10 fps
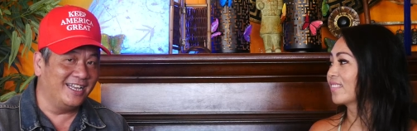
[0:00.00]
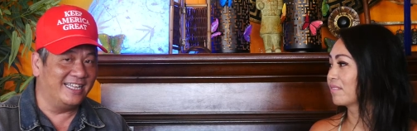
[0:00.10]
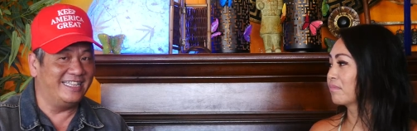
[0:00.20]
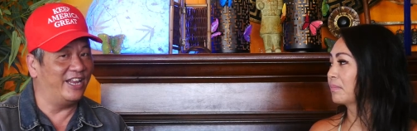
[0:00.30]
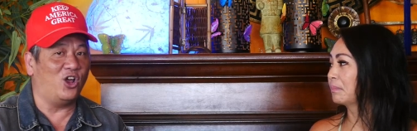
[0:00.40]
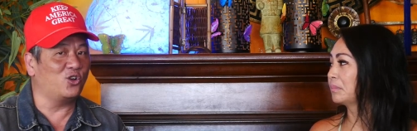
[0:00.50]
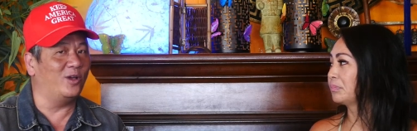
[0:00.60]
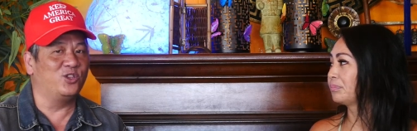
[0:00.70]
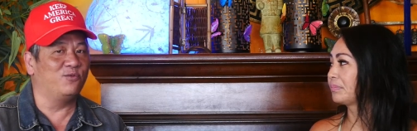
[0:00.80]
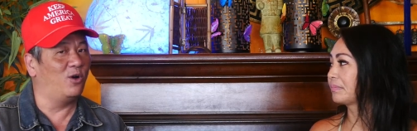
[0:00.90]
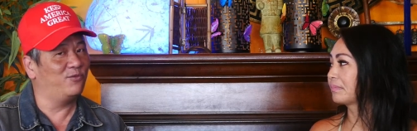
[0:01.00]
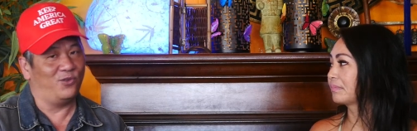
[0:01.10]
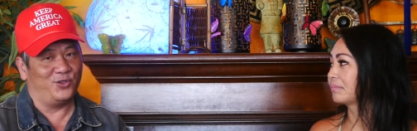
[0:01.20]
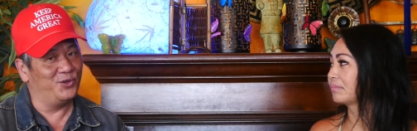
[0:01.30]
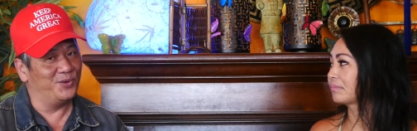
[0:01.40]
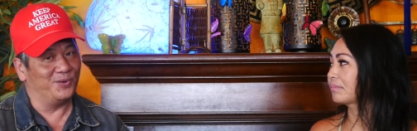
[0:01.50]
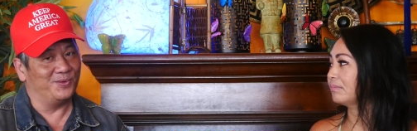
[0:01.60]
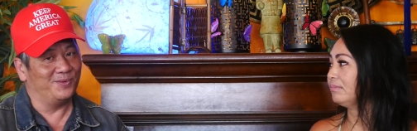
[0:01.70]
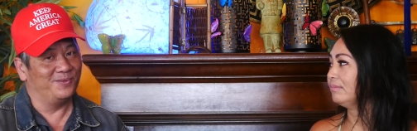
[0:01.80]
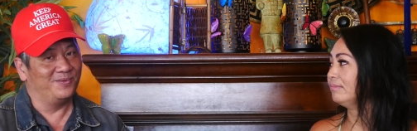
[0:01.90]
Speaker 1: They're not going to vote for you
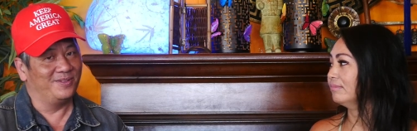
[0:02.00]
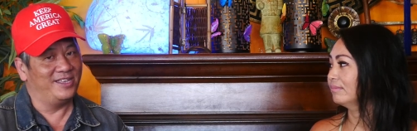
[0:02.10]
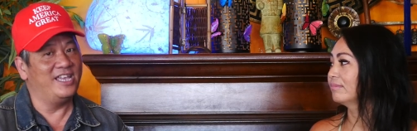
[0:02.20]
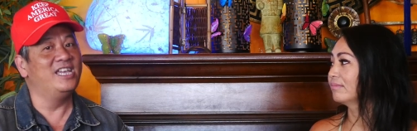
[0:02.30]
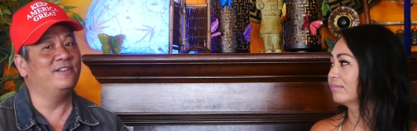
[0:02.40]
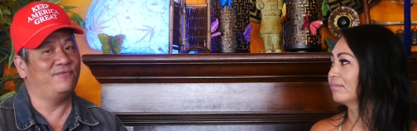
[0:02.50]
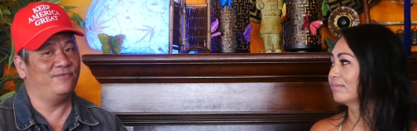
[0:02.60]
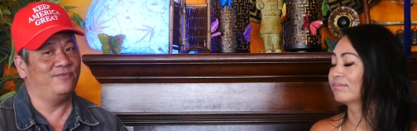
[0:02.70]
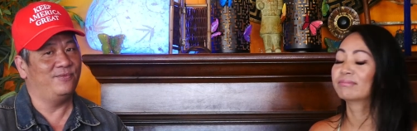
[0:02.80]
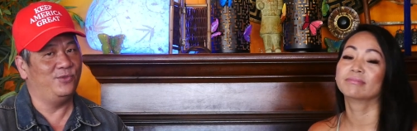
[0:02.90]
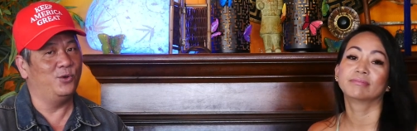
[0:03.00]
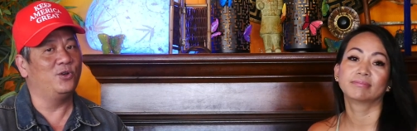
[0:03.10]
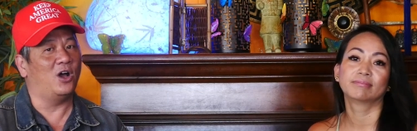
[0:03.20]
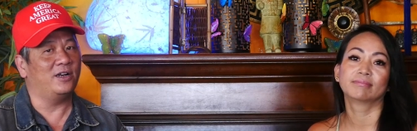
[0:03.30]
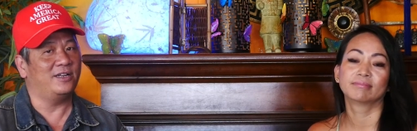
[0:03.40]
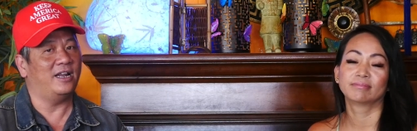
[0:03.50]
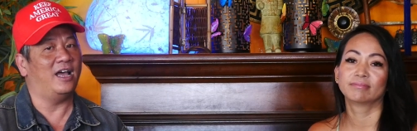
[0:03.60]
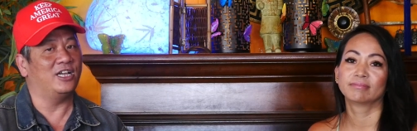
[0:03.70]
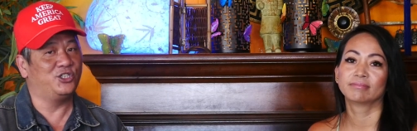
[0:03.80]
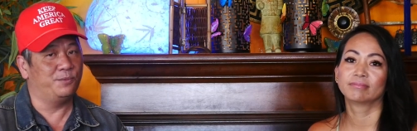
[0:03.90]
if you not
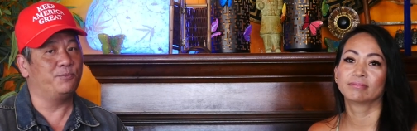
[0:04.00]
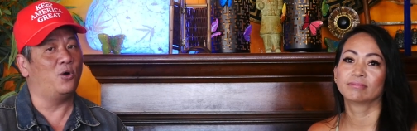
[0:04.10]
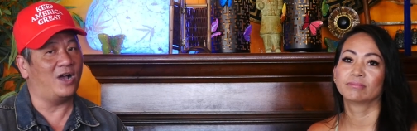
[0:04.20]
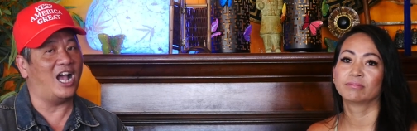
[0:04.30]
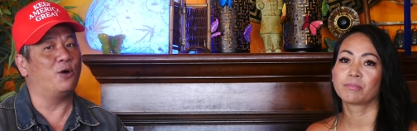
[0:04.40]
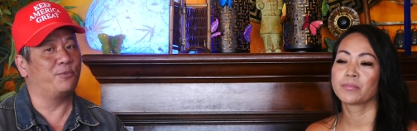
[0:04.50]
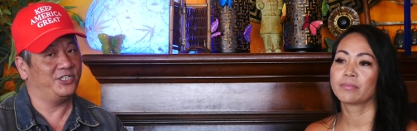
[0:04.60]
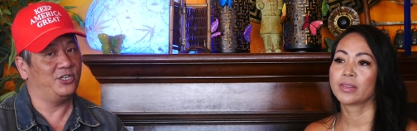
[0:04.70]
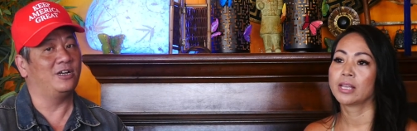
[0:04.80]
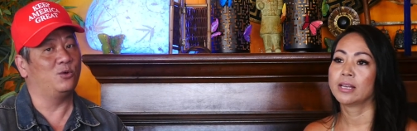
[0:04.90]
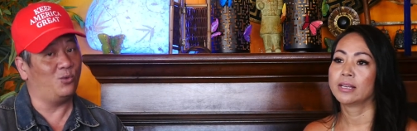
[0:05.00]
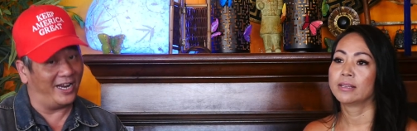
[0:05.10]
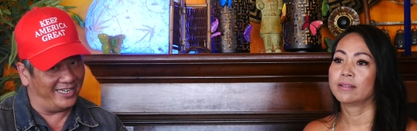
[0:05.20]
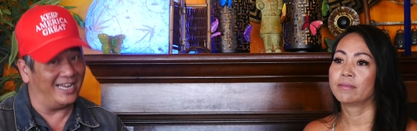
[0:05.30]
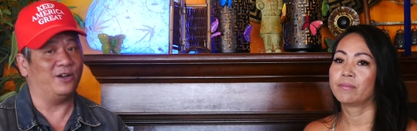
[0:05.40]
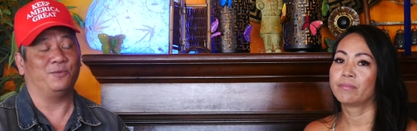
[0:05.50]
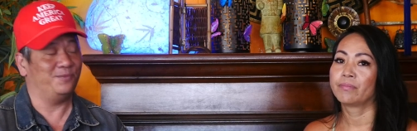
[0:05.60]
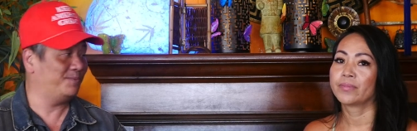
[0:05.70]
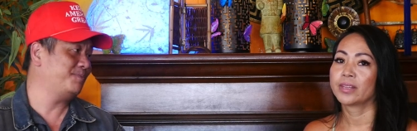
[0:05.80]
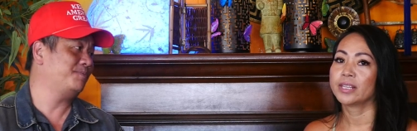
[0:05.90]
uh, support our president right now.
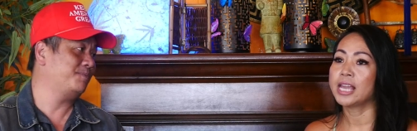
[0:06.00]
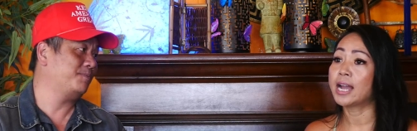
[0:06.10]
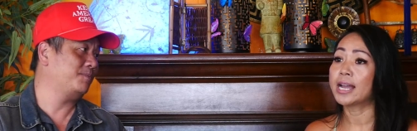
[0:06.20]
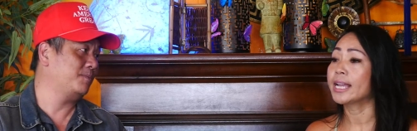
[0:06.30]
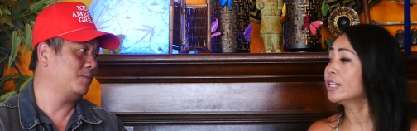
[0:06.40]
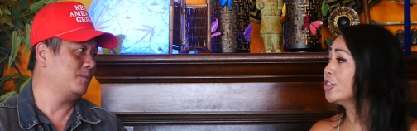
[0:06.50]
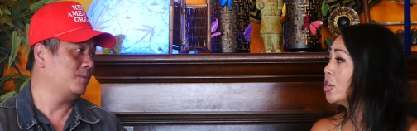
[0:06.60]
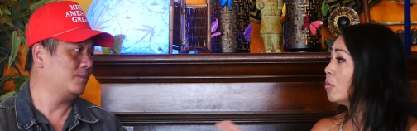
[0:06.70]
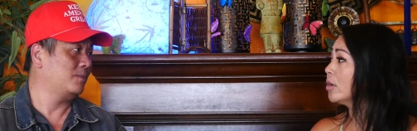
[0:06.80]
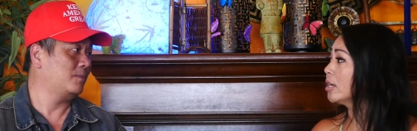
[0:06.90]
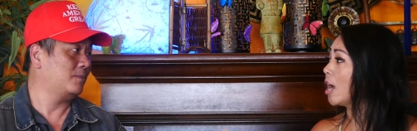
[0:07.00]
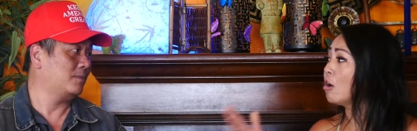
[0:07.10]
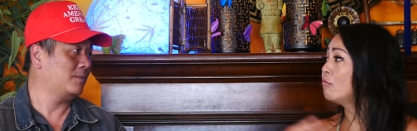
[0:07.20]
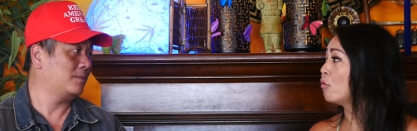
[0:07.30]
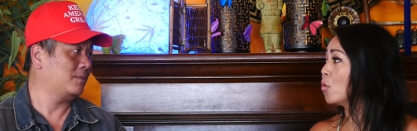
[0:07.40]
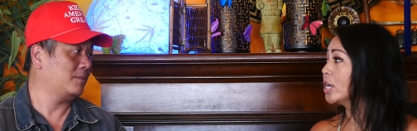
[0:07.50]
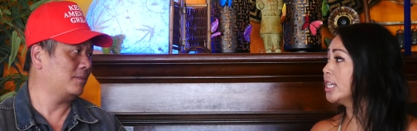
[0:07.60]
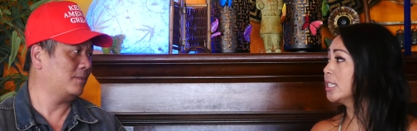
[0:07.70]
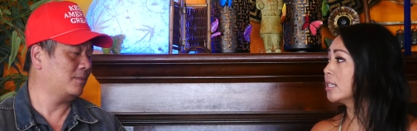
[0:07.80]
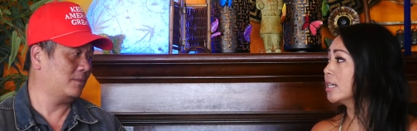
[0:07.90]
Speaker 2: Yeah, and you know what? Our
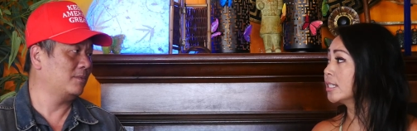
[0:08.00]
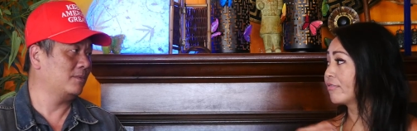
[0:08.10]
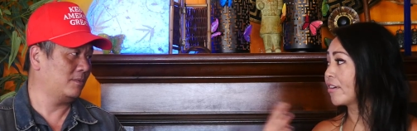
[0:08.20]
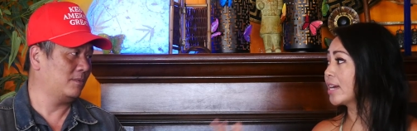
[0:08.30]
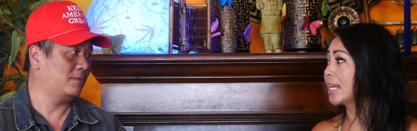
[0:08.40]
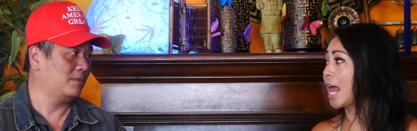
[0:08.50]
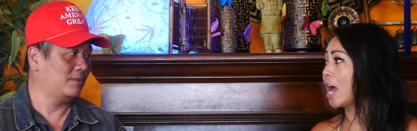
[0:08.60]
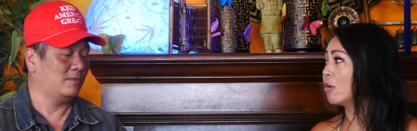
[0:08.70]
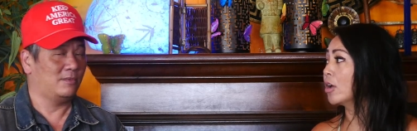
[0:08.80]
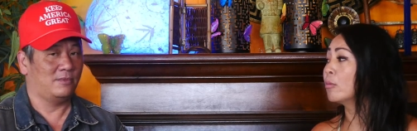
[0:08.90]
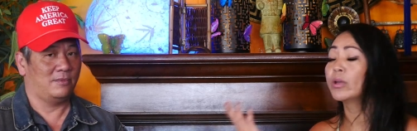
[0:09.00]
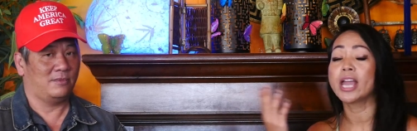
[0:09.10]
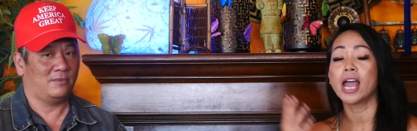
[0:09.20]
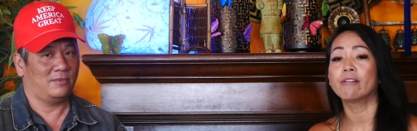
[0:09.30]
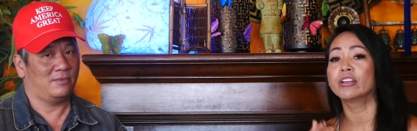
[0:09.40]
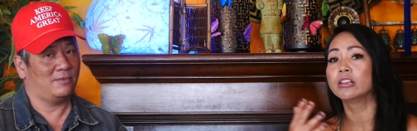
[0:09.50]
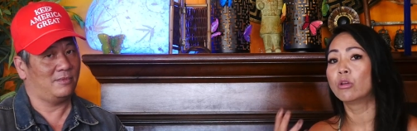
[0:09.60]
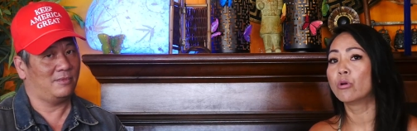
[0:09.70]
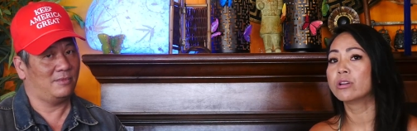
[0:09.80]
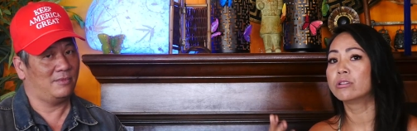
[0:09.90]
voice is very loud, and we have a
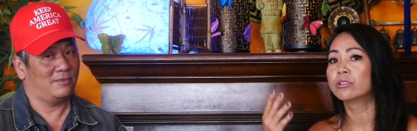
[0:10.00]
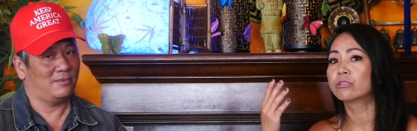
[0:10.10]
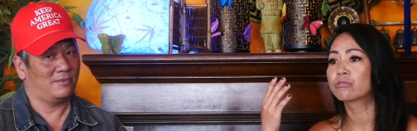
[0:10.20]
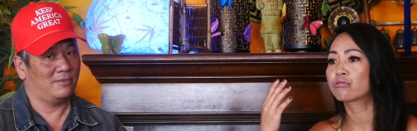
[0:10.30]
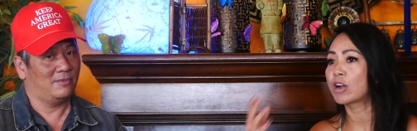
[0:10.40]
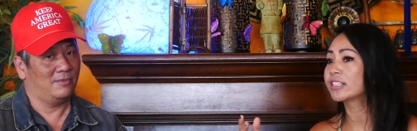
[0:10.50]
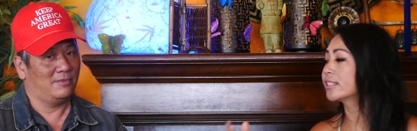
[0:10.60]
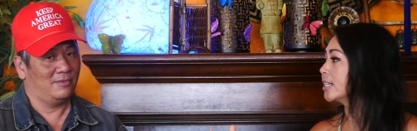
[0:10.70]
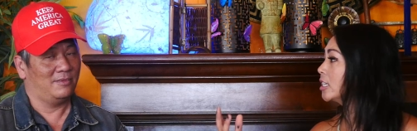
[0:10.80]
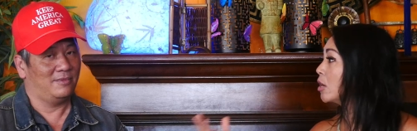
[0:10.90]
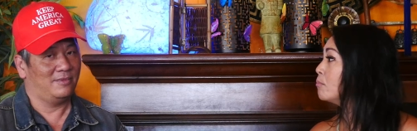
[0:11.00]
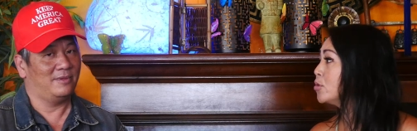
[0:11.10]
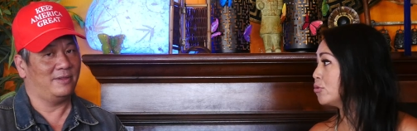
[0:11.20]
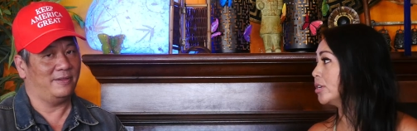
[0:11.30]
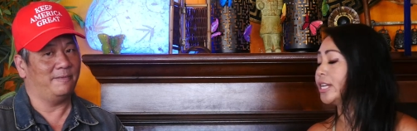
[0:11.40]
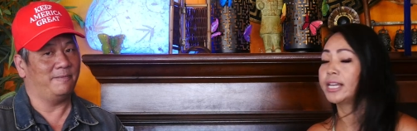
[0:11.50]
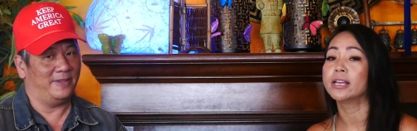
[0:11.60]
loyal, trusted community